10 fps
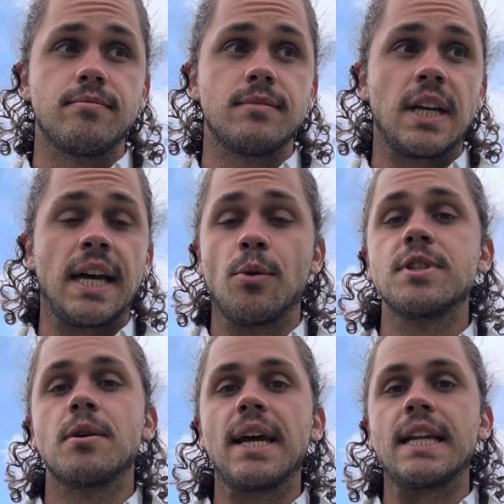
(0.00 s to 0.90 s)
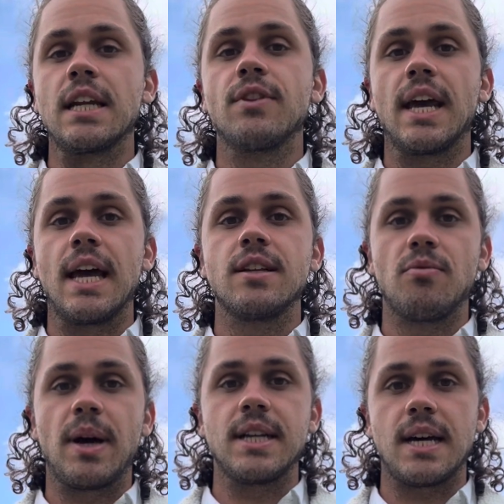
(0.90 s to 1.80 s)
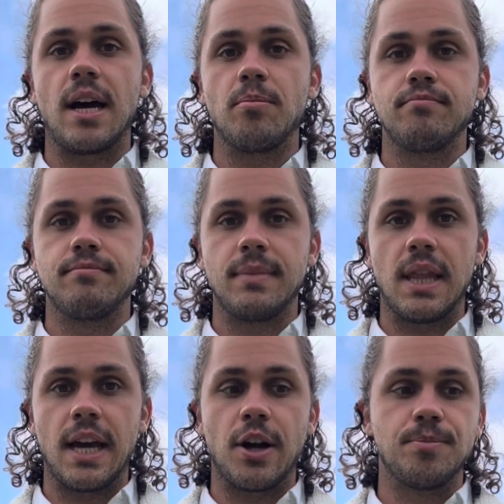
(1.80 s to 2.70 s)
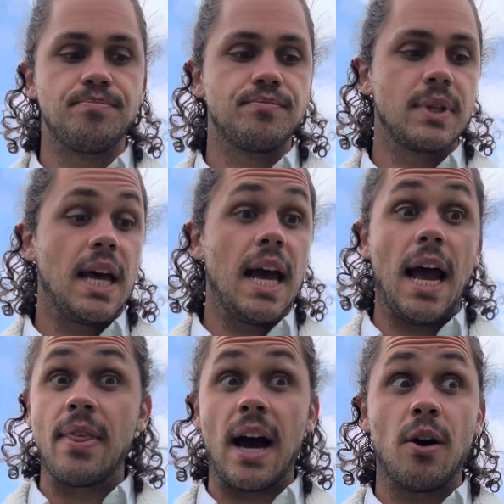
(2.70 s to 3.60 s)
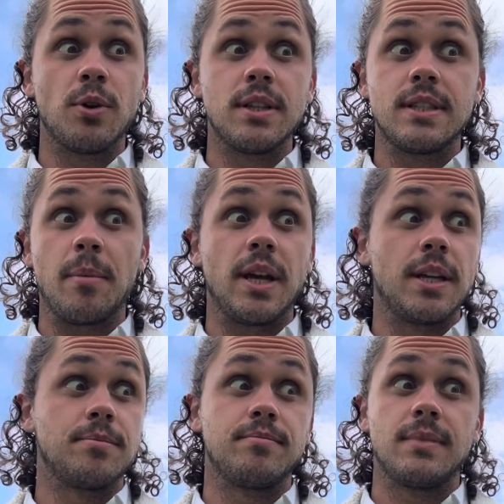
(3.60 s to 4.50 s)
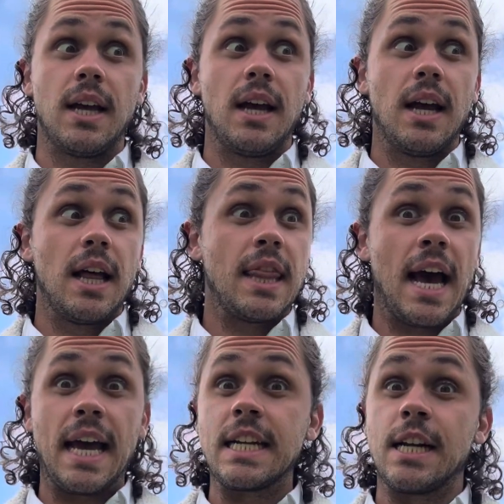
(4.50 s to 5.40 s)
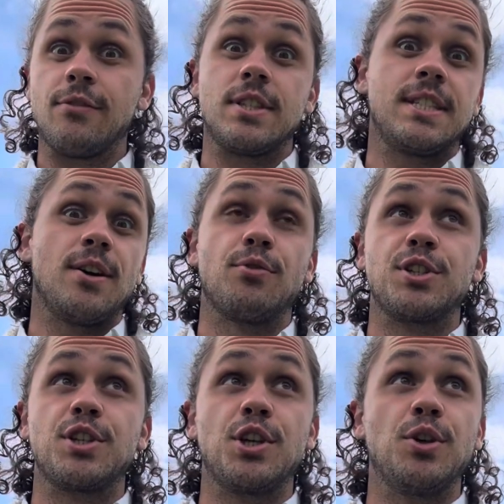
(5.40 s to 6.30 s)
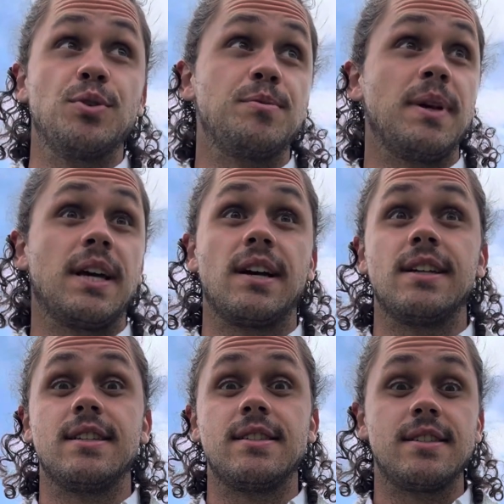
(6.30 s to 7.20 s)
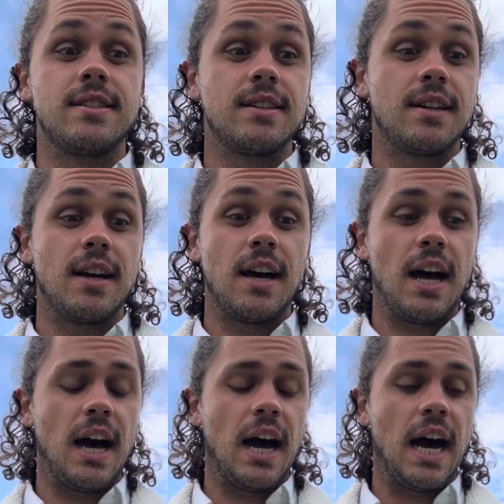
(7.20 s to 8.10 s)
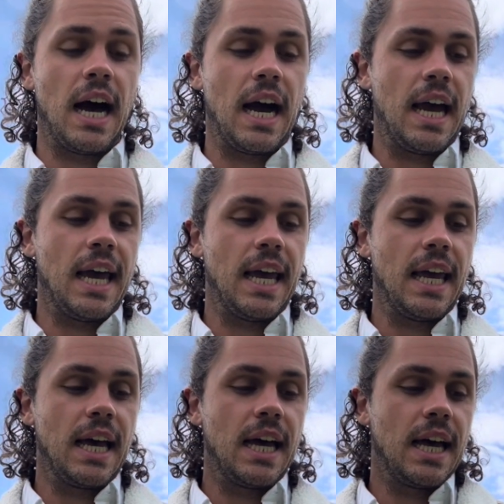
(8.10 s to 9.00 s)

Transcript: like, it was the beginning of the end of my time there. And that was, I mean, that in and of itself was huge, because I